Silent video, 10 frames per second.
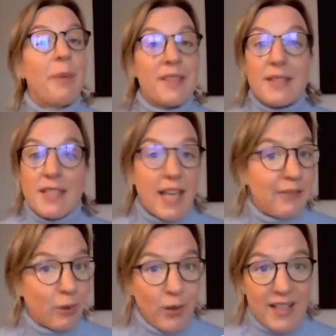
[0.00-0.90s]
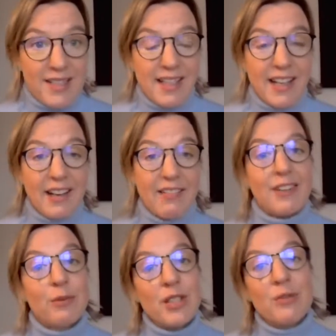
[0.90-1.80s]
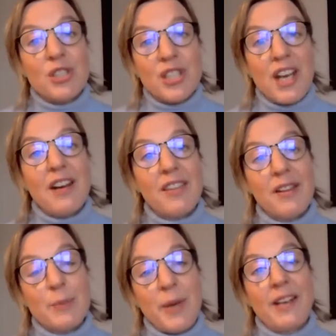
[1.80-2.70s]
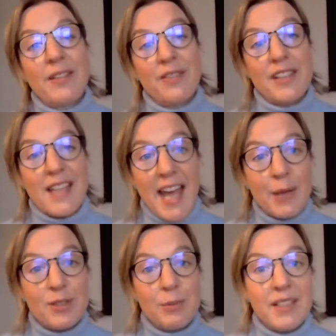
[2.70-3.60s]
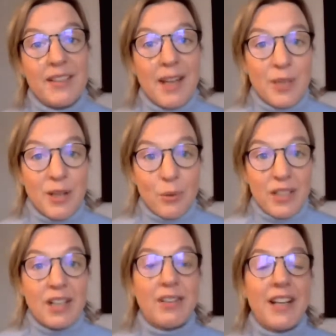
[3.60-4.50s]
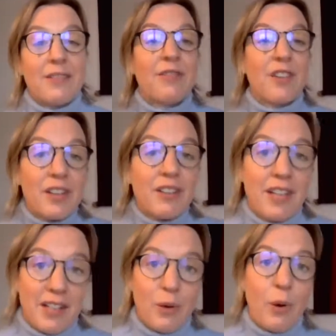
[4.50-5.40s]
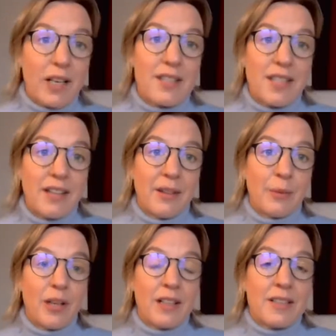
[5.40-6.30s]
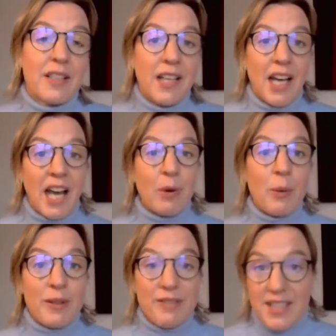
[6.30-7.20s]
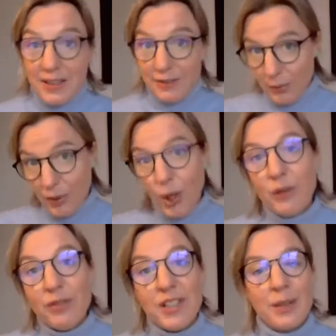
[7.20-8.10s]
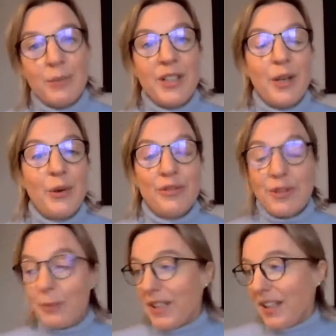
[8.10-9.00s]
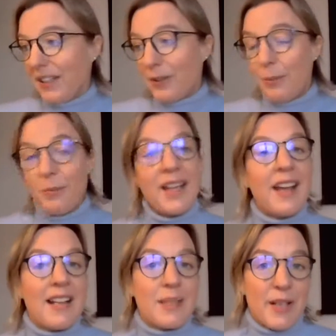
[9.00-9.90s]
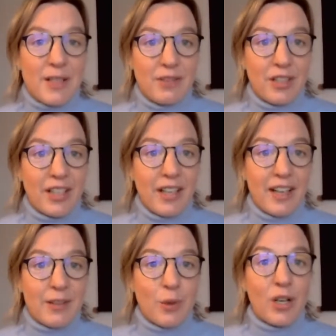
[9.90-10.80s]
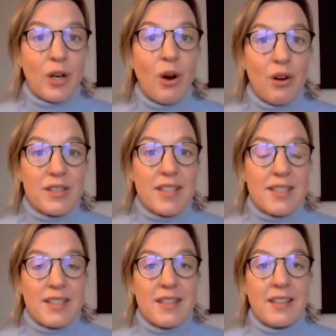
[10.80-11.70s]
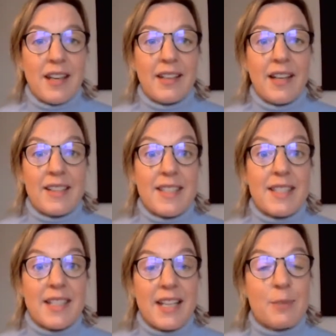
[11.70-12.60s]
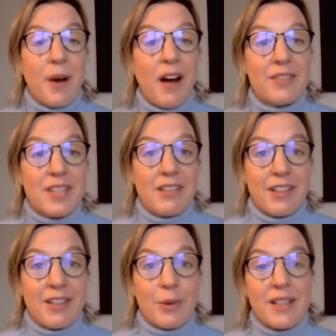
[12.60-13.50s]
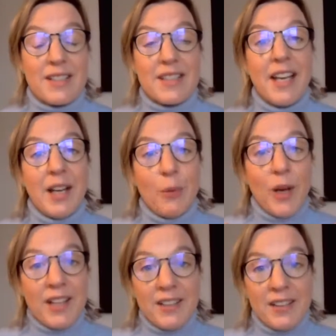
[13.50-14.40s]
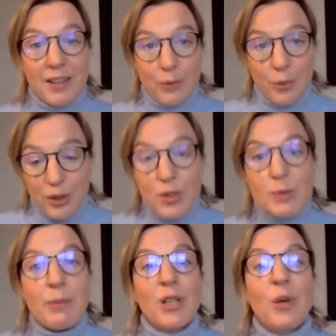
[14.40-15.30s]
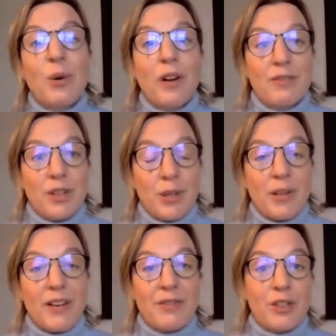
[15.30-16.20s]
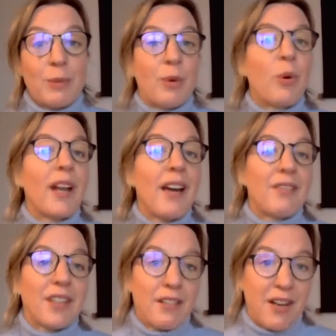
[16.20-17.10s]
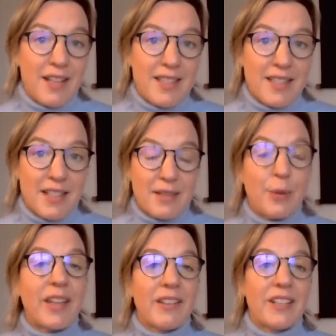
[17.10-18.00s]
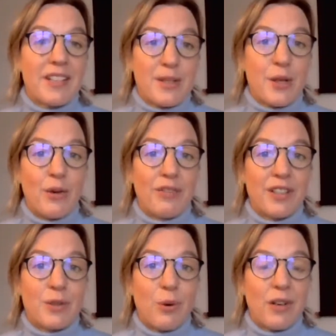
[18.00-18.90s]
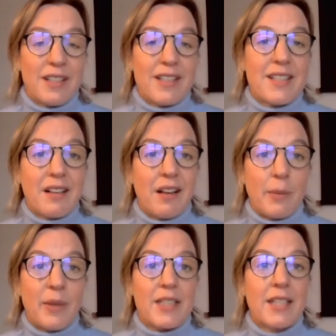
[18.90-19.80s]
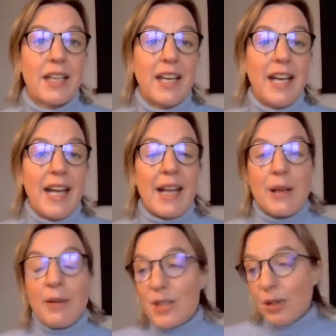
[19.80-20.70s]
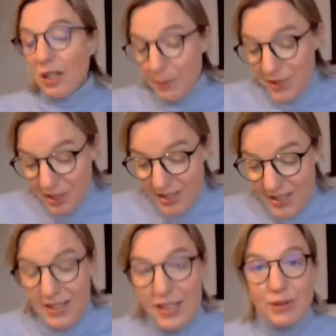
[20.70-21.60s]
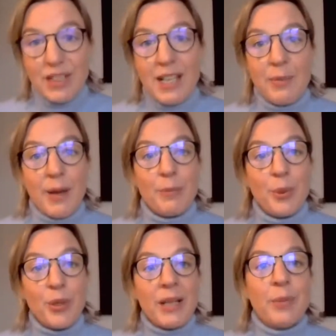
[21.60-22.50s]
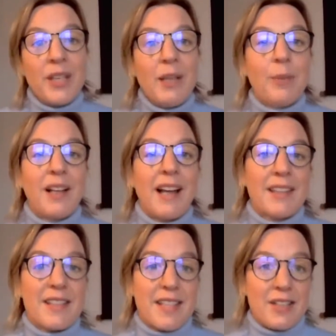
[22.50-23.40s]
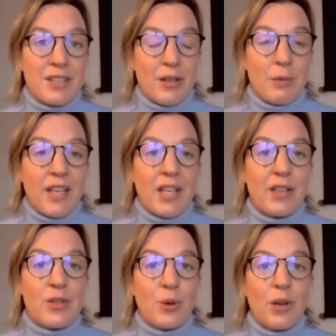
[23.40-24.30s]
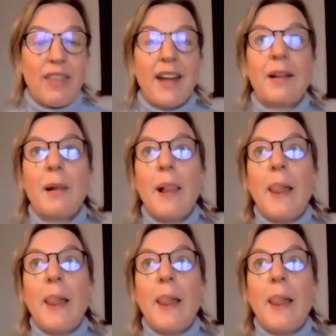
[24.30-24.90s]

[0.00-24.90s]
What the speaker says: but safer ways to get around, if we don't share those benefits equitably, then we only create further inequality in the world. And what we've seen from COVID, and we know from many aspects of looking at what causes and sustains poverty around the world, is when those people who are vulnerable whatever the crisis is, whether it is COVID or it is climate. And so climate justice is really about putting people at the center and making sure that